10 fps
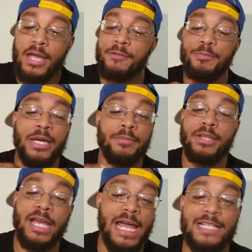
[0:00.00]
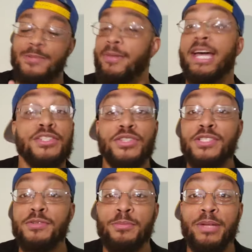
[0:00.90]
if maybe they had some
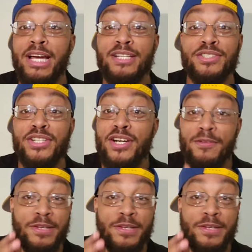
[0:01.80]
extras from last year,